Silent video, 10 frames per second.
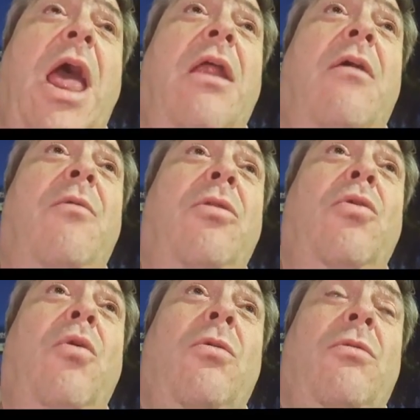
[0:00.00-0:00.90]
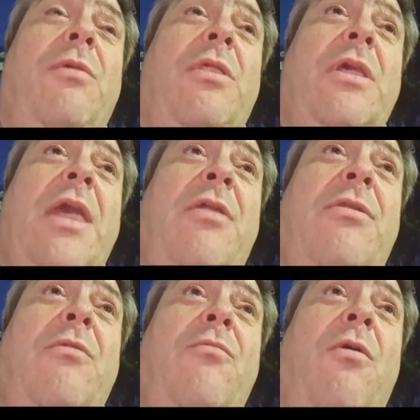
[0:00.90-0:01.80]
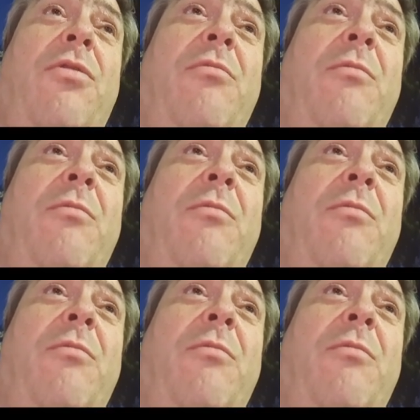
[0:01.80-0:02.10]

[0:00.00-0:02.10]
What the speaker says: And I got to talk to which castle it was.